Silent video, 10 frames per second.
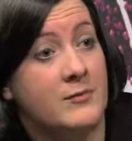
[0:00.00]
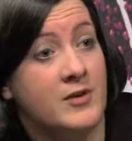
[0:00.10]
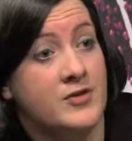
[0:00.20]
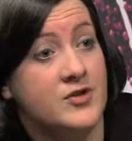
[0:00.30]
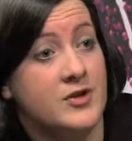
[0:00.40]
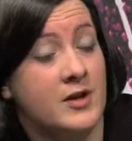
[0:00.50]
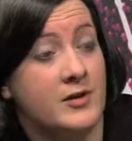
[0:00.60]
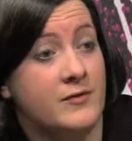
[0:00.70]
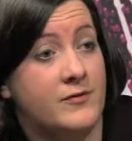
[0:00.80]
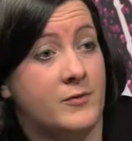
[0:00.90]
very much
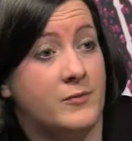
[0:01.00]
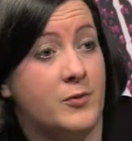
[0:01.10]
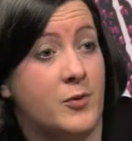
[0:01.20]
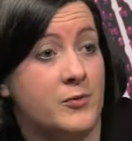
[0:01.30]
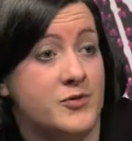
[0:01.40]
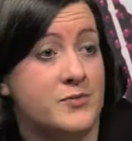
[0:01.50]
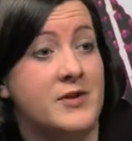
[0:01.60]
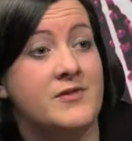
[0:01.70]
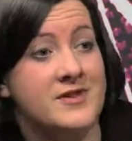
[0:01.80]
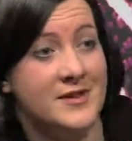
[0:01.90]
from what was
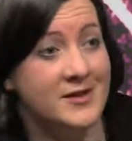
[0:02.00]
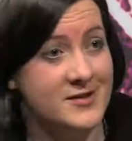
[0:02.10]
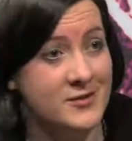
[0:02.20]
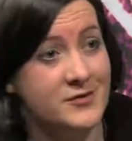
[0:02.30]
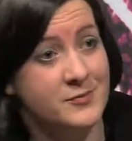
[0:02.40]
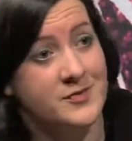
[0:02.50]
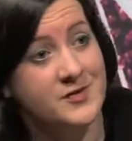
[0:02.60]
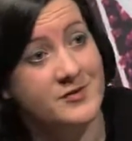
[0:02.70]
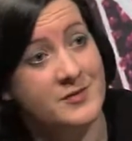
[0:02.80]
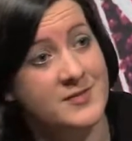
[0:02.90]
previously a sort of
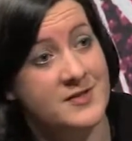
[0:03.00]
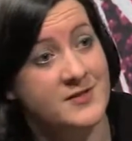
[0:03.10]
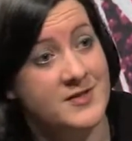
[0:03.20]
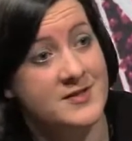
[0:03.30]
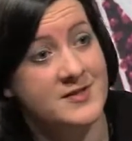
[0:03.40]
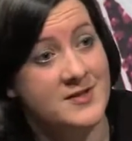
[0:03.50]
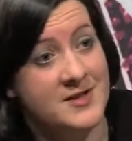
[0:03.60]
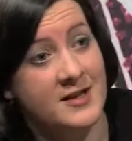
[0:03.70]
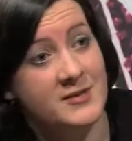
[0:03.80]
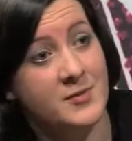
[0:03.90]
prescriptivist
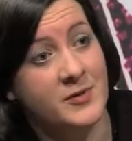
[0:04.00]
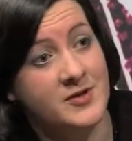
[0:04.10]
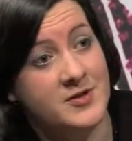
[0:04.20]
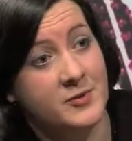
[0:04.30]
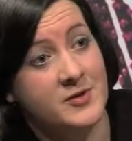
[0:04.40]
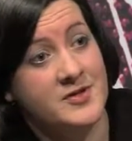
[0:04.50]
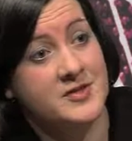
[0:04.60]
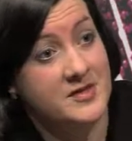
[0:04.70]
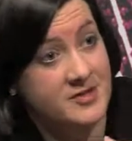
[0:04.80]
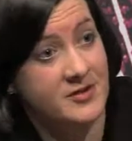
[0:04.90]
standpoint towards
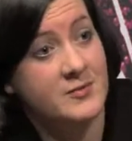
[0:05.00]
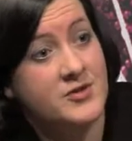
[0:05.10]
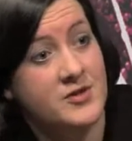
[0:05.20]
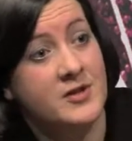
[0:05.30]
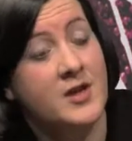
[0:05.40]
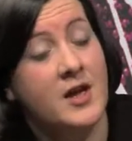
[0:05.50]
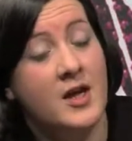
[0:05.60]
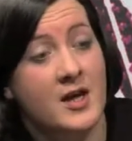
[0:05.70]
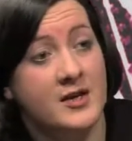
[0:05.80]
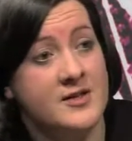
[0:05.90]
description
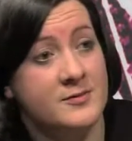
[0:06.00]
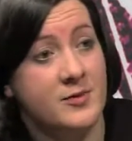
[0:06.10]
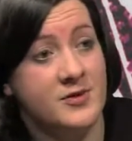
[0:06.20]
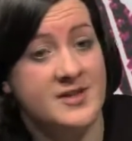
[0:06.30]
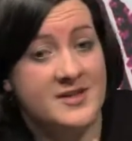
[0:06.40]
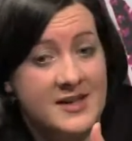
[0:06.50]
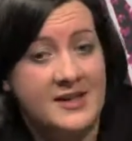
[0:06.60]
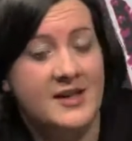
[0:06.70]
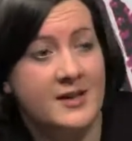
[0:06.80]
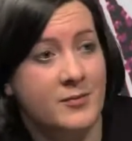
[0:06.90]
and towards
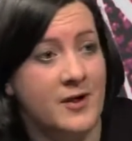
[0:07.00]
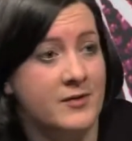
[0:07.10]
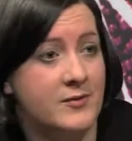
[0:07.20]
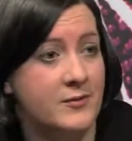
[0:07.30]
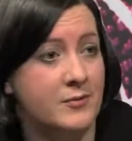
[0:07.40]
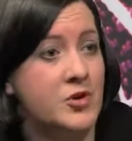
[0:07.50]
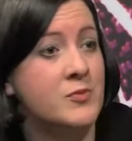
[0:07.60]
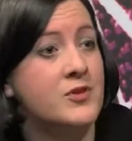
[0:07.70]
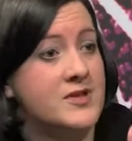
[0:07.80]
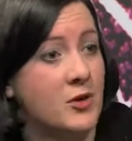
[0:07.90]
thinking about
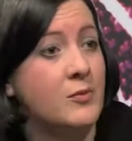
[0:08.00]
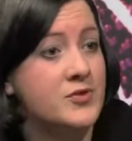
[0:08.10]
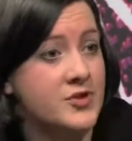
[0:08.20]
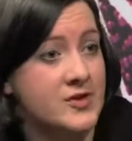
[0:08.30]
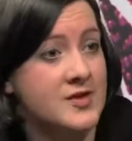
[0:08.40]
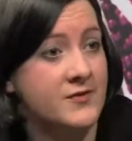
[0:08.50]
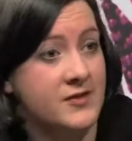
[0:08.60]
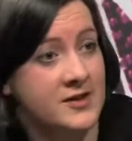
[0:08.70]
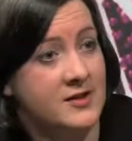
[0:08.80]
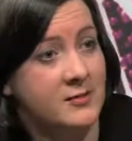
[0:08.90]
numerous options
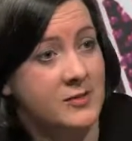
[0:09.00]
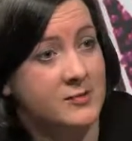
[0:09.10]
for dealing